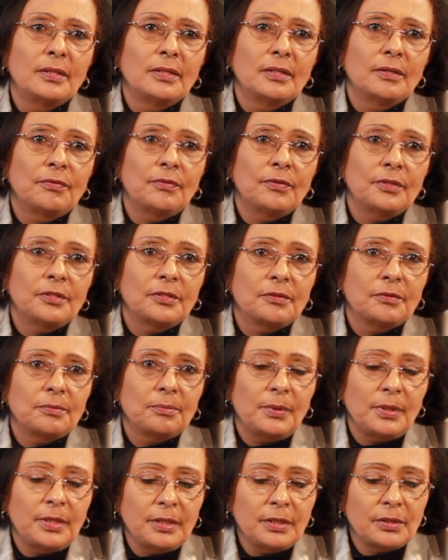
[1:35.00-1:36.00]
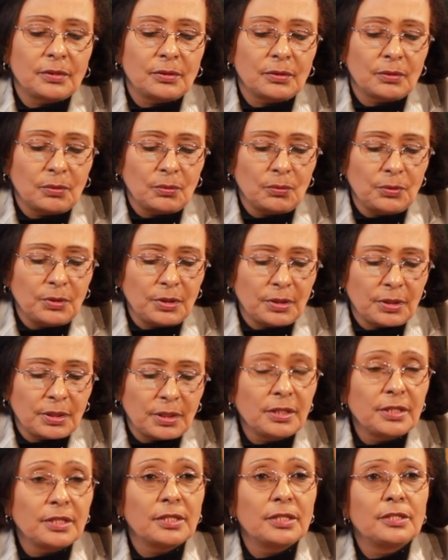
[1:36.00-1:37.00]
In the first place, we
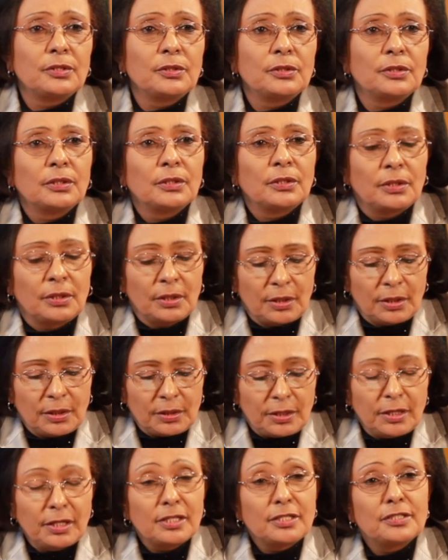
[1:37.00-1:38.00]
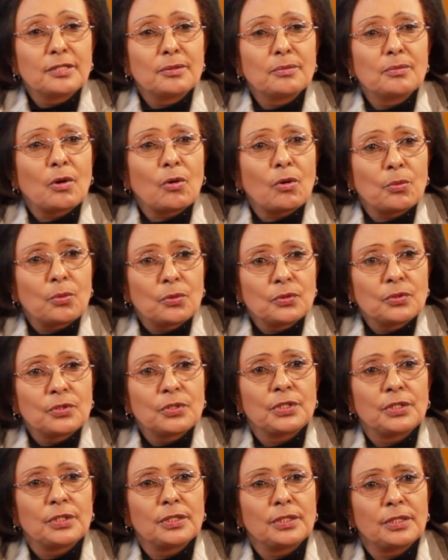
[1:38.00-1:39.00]
clearly tell them our
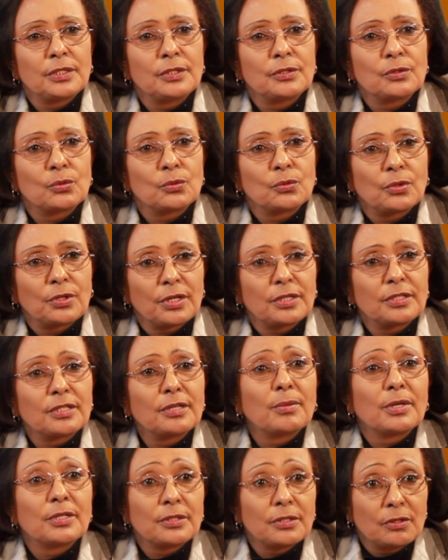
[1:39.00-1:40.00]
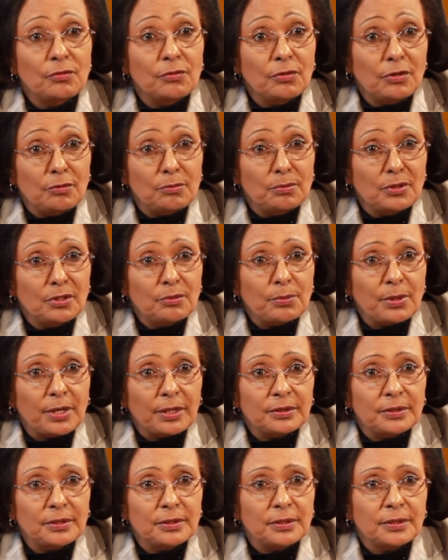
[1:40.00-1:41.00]
position is to take them as a development
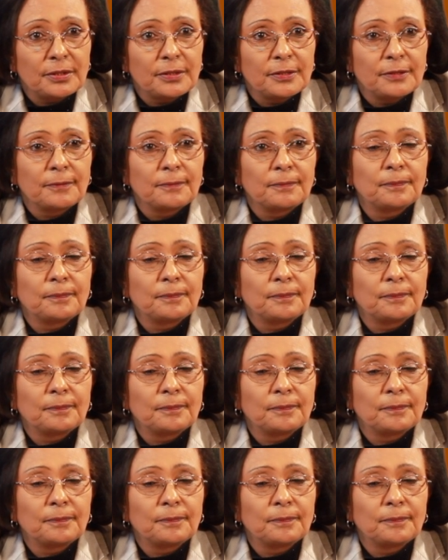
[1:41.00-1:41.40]
partners.